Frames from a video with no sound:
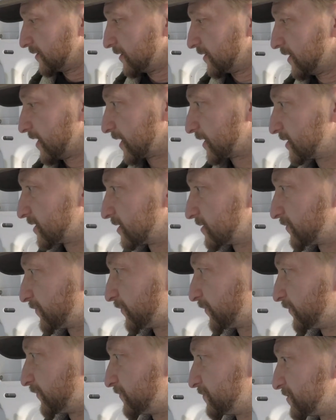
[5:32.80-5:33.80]
next
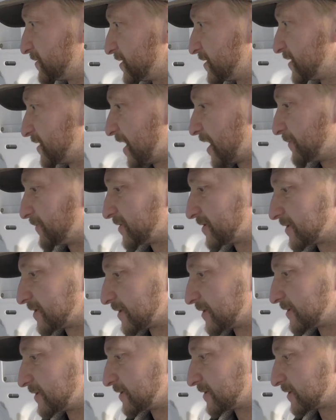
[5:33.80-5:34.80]
steps
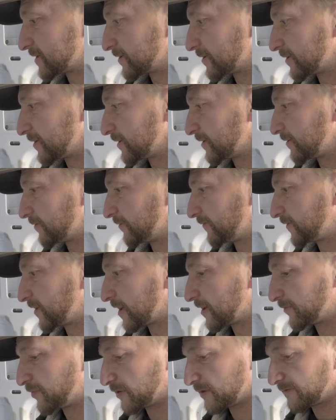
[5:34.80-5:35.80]
is we've
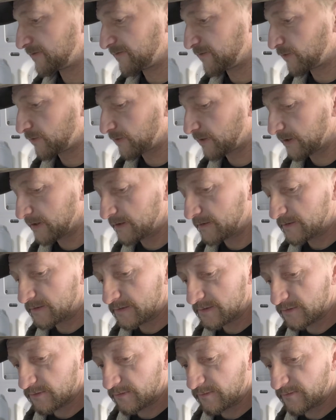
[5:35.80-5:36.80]
got to put a floor in,
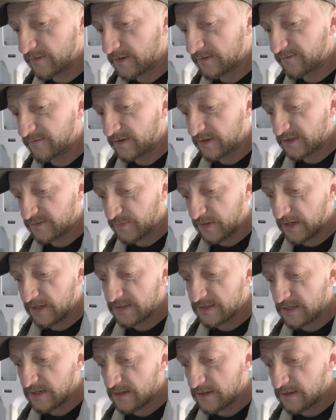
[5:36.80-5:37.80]
so we've got to finish
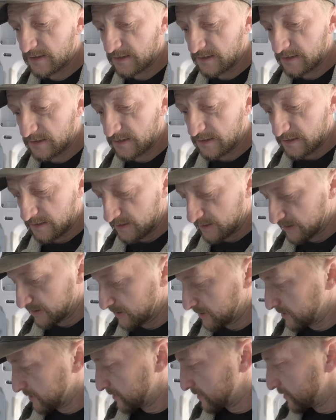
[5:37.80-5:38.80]
painting
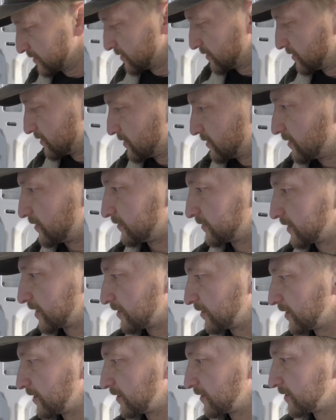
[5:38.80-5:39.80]
all
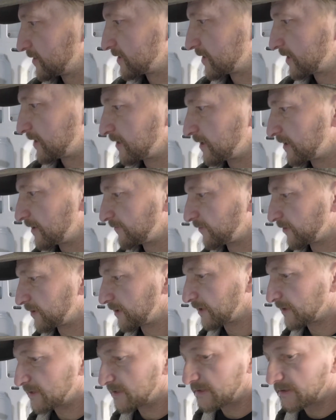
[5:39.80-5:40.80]
down here, just get
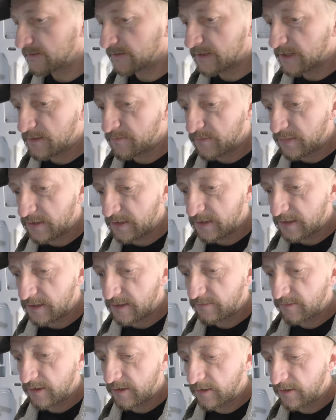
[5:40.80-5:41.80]
everything sealed up.
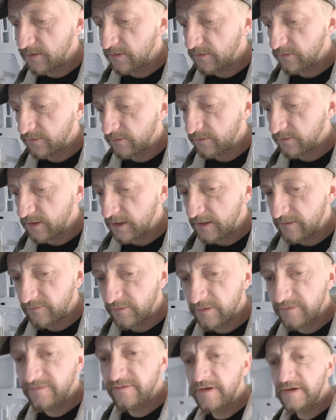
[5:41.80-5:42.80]
I'm going to go through kind of
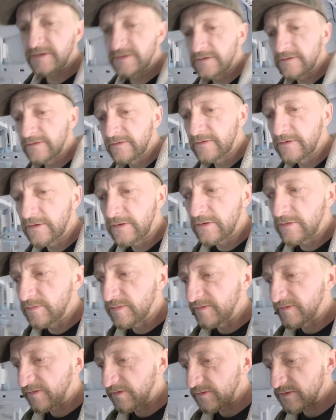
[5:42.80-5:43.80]
with a fine-tooth comb
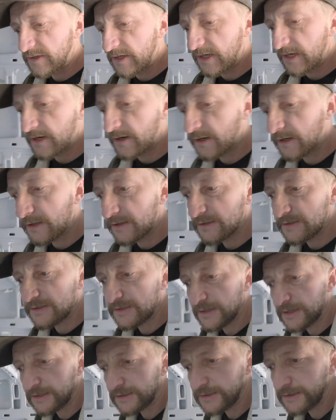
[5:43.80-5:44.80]
if there's any areas
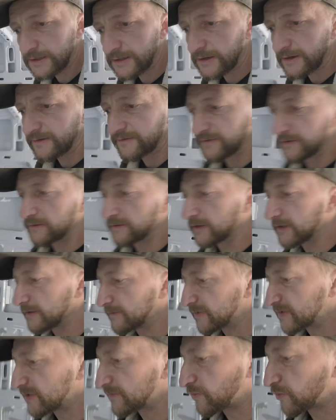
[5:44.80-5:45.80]
that I feel need
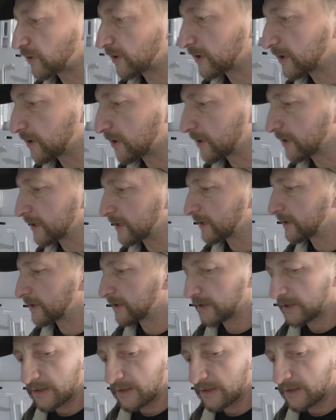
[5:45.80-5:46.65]
some more caulking.